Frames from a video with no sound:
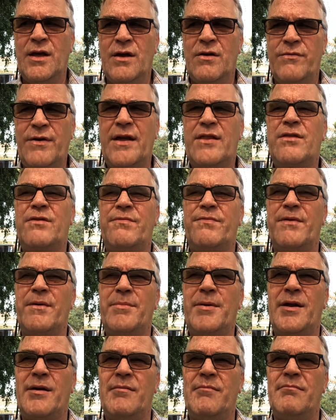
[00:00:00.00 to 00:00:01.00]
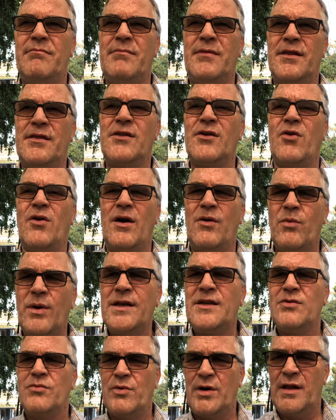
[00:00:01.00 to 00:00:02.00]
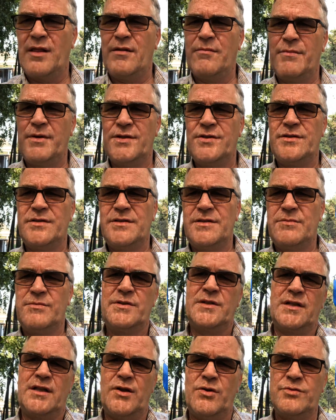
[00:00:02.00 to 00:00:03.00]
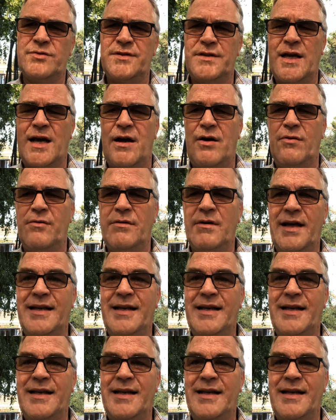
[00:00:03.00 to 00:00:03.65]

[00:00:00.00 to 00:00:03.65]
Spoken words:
In fact, about a month ago, I went to one of the missions. It was closed down.